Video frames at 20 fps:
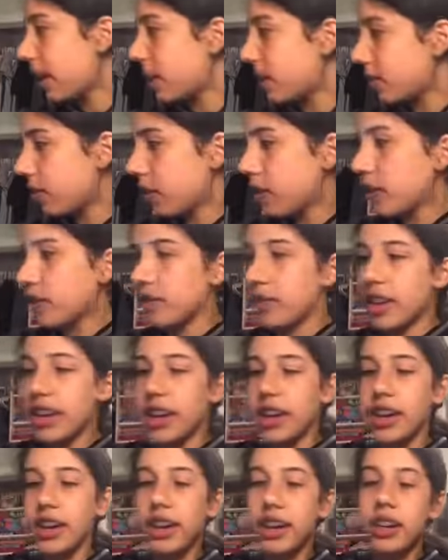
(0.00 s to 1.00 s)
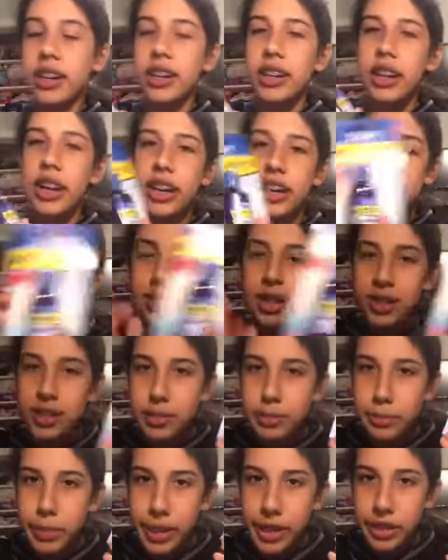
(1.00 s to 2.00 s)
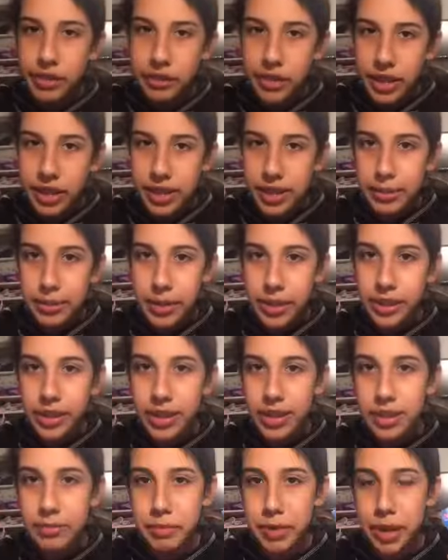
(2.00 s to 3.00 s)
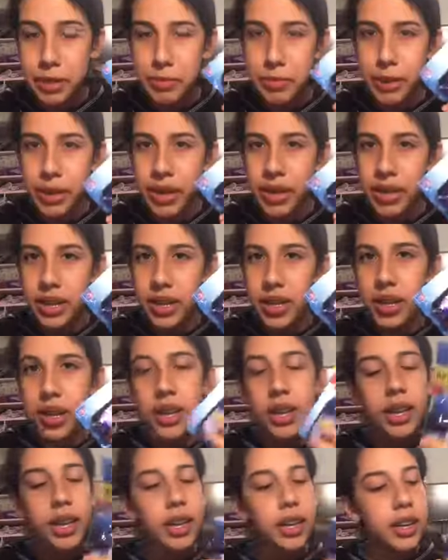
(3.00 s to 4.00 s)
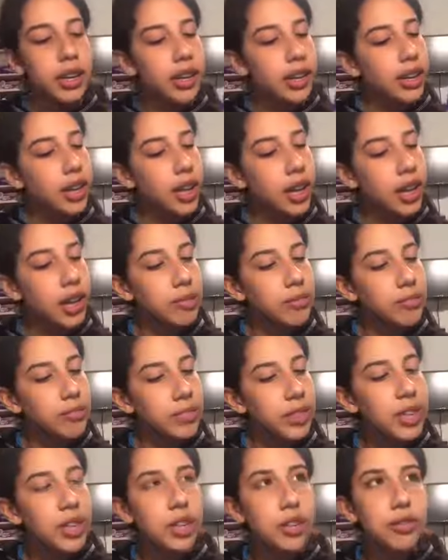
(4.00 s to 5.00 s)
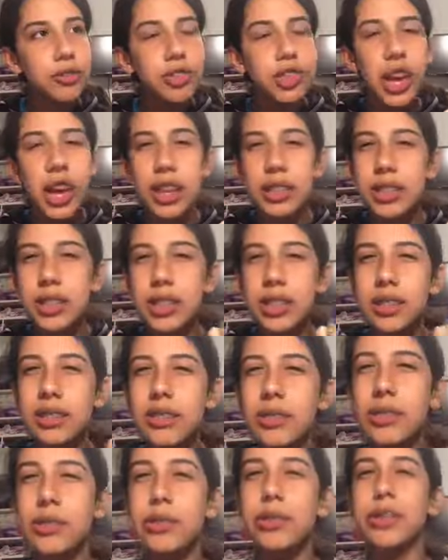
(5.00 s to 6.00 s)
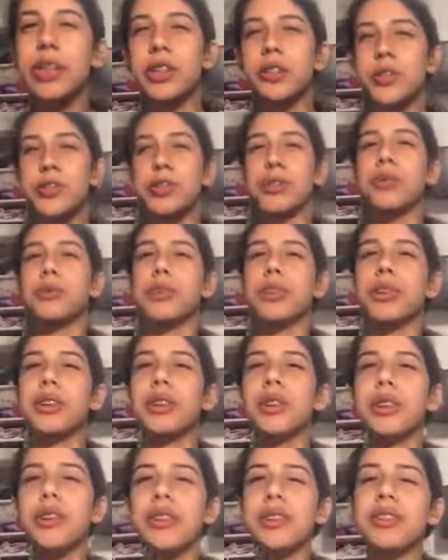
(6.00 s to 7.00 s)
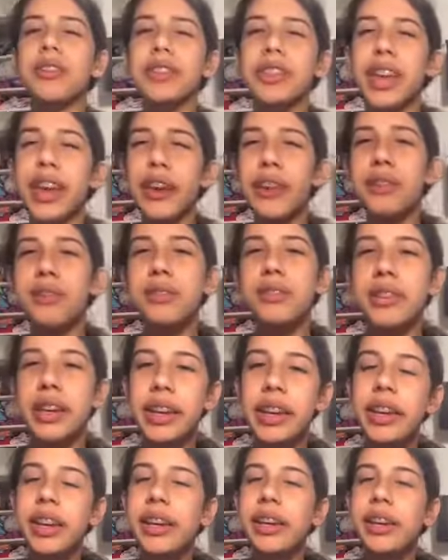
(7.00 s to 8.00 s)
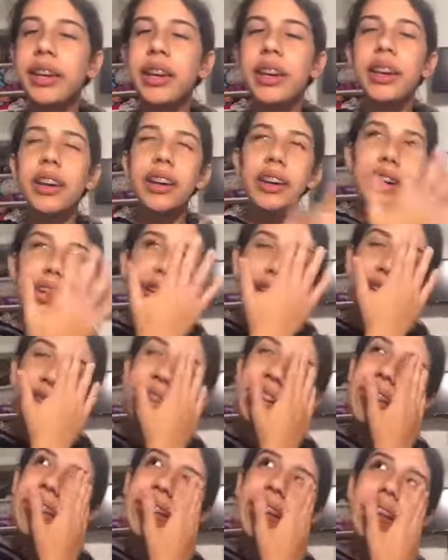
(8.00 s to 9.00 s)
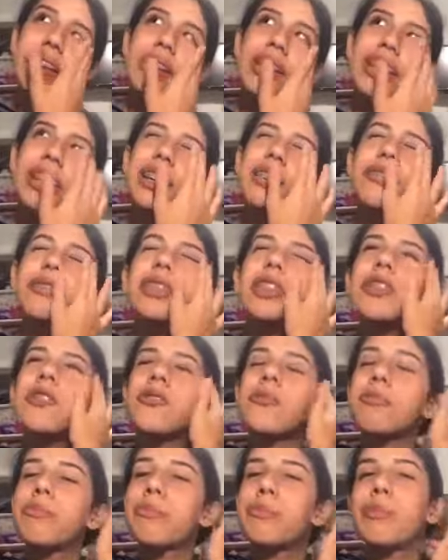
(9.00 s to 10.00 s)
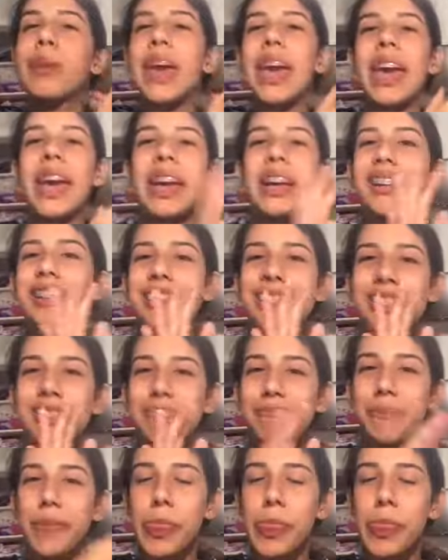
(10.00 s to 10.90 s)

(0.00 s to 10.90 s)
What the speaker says: out of all of that, I just got some beta fix because my beta, you know, she has like this little issue with her scales. Like, it's like getting really pale,